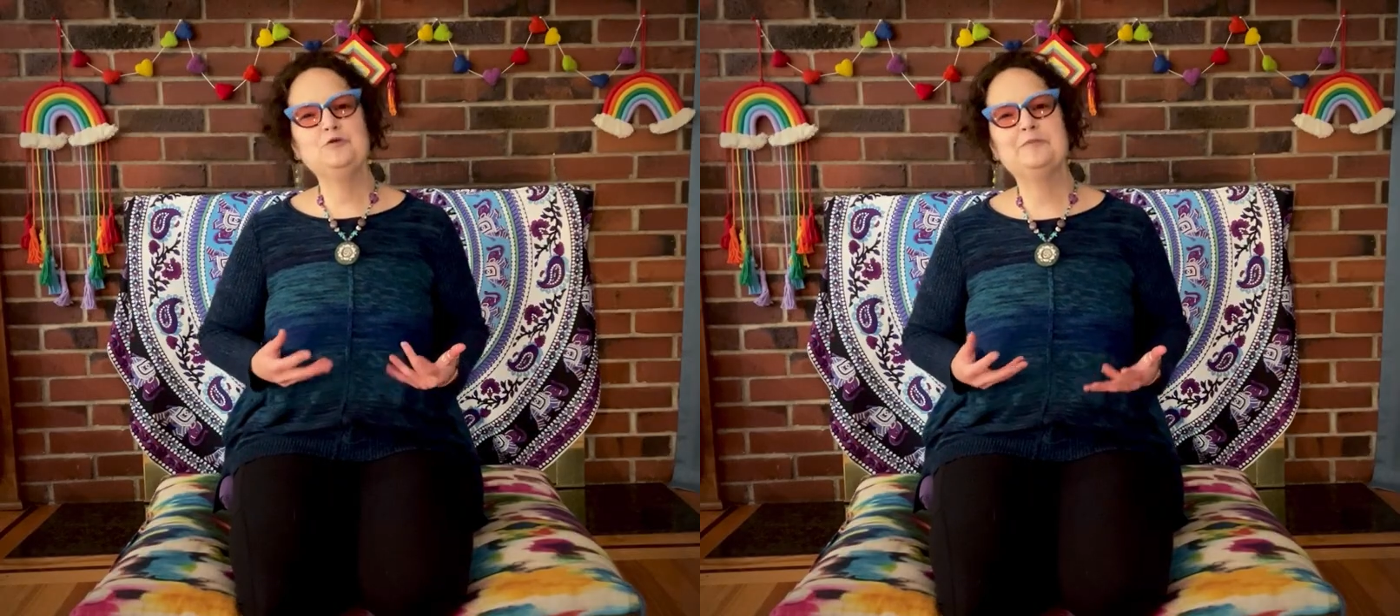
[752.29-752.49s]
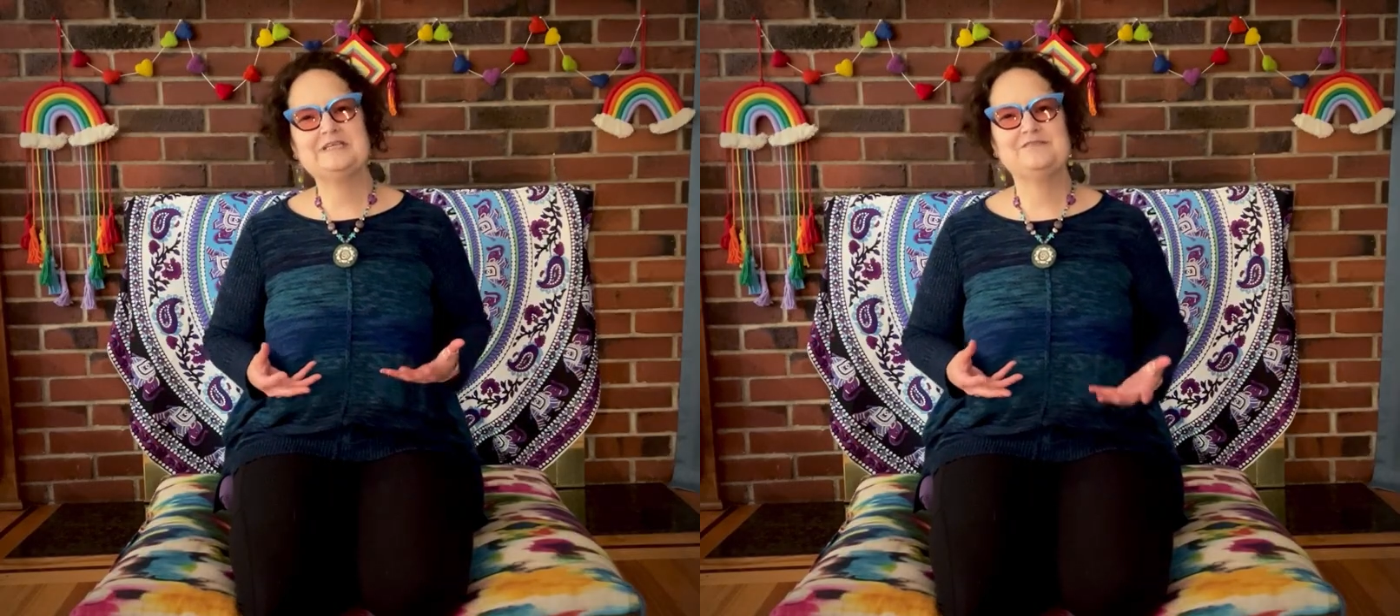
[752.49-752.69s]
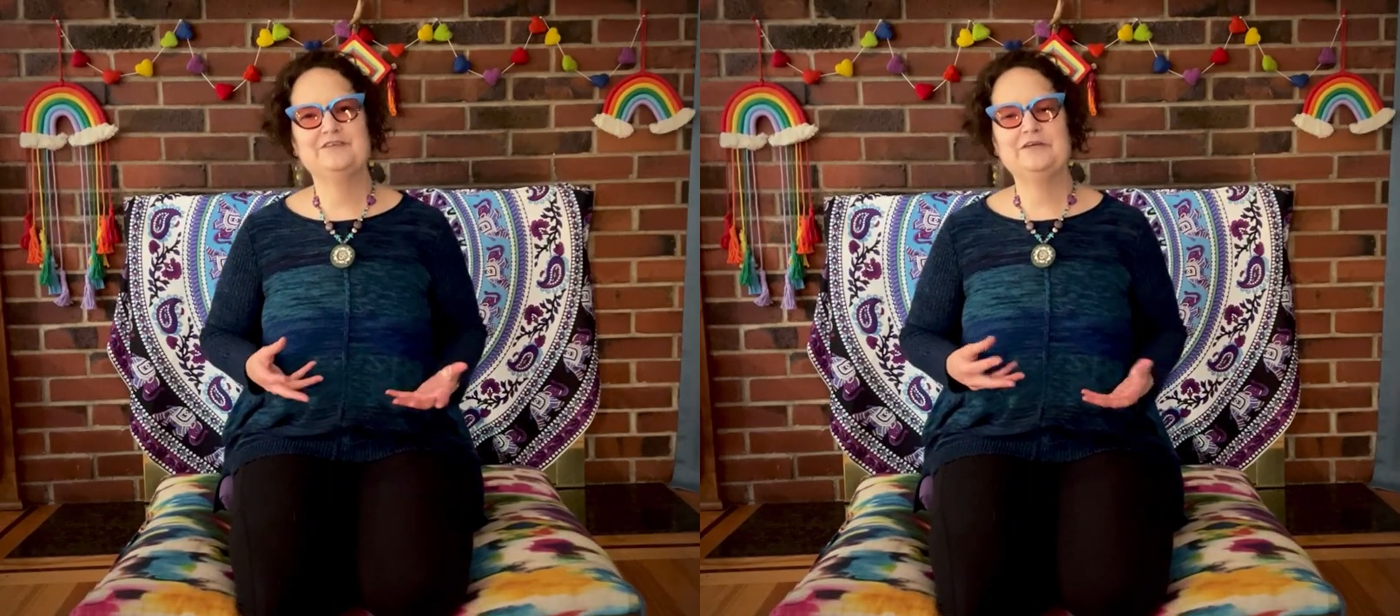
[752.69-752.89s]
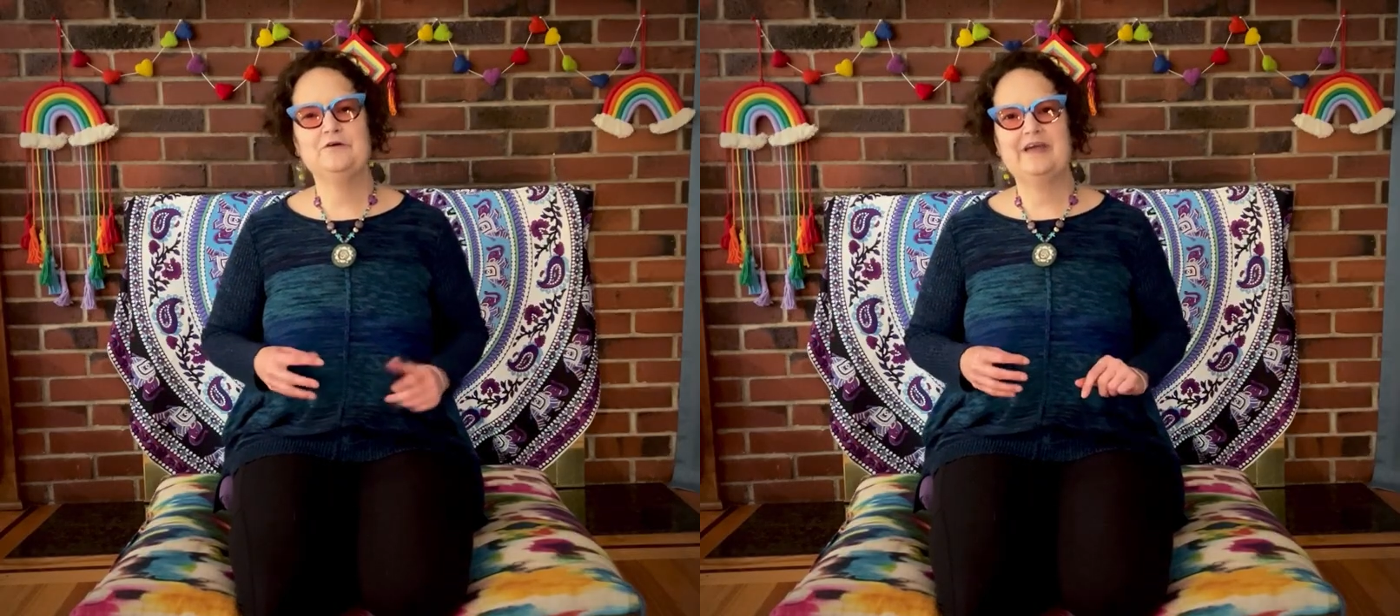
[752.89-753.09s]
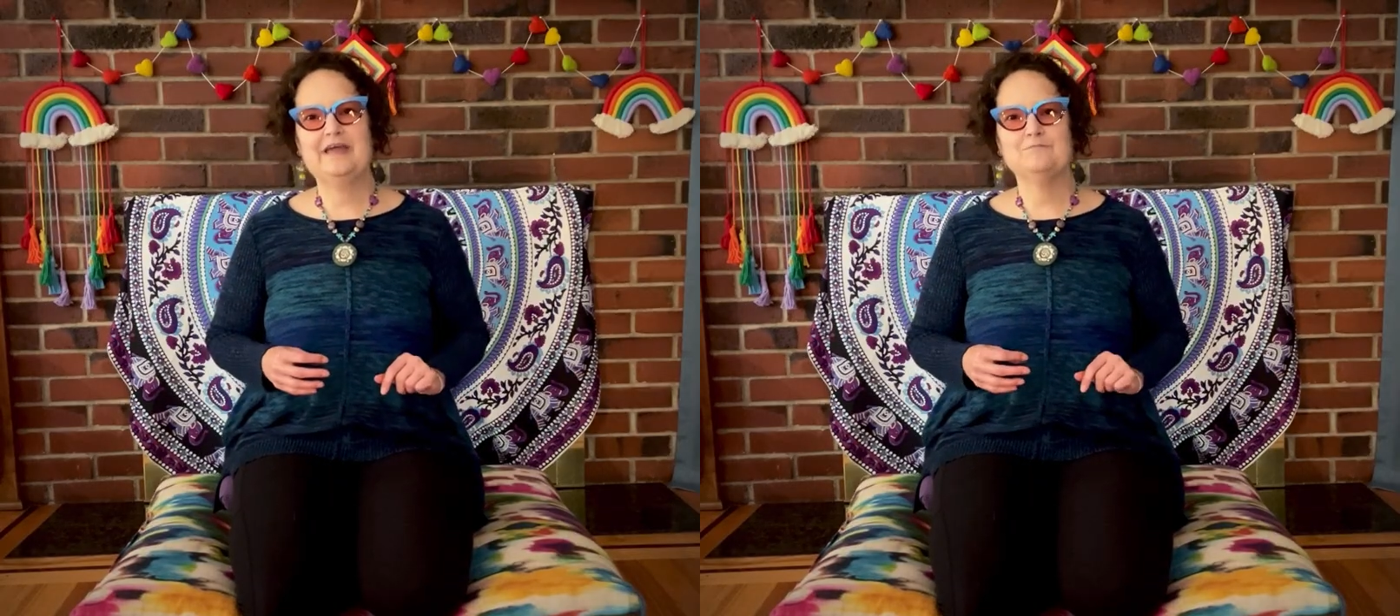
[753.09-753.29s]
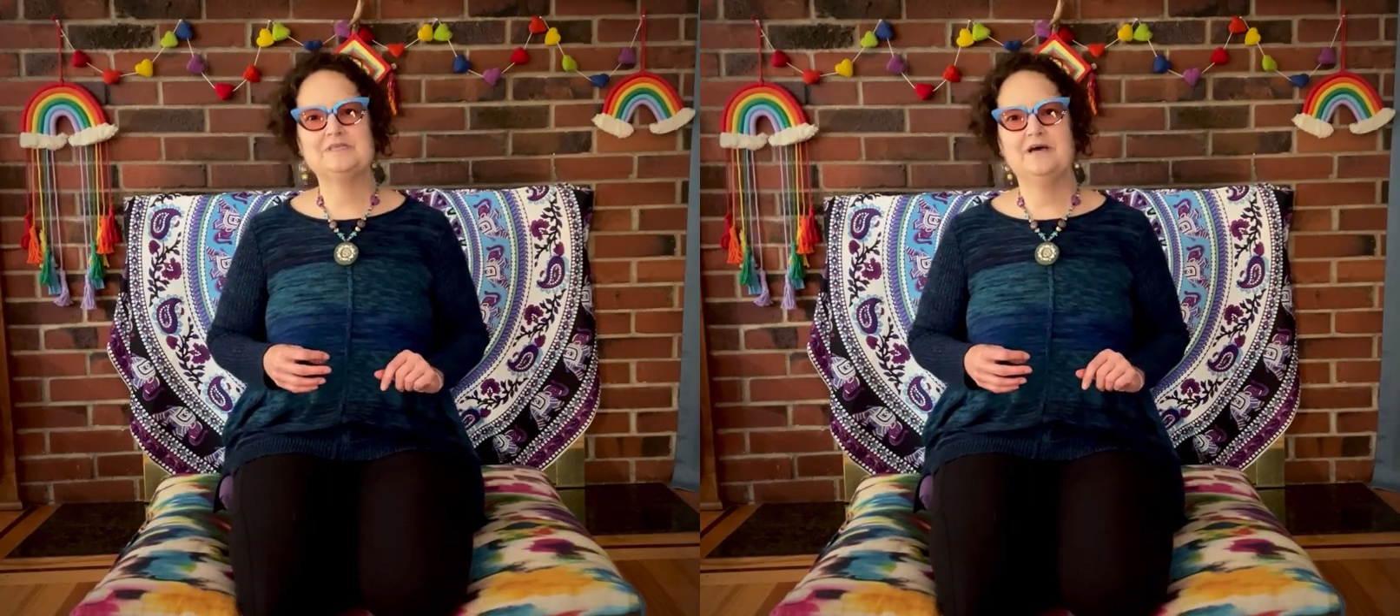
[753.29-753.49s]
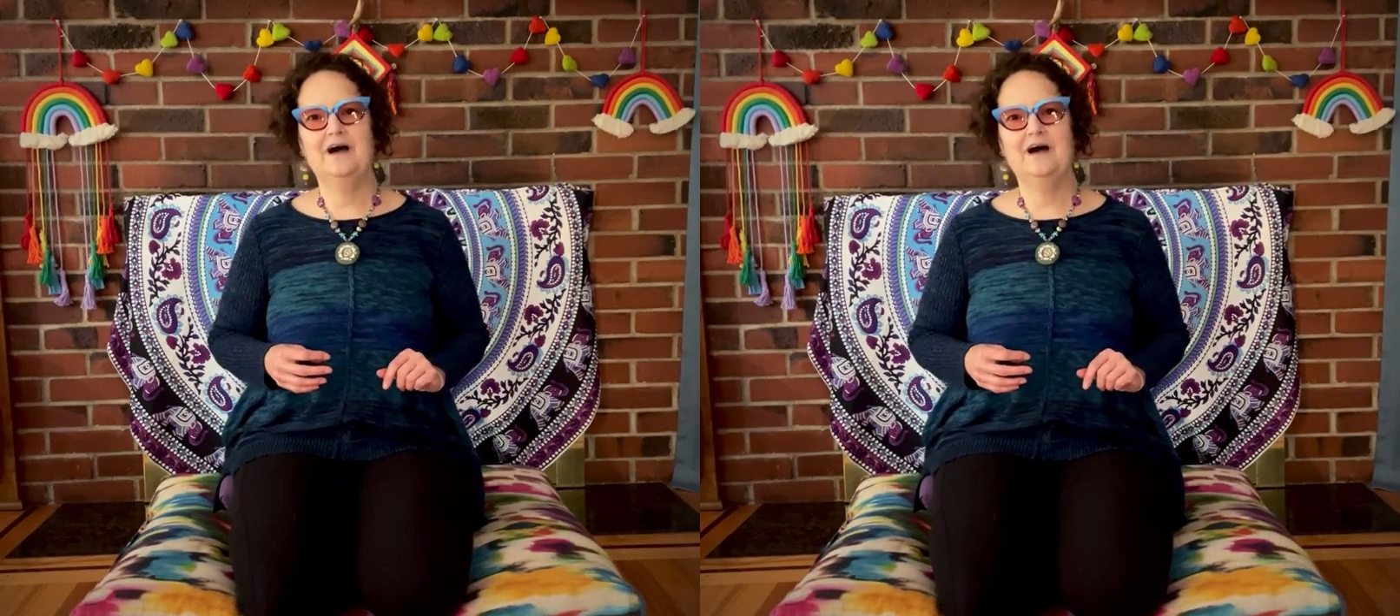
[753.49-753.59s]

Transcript: who plays video games,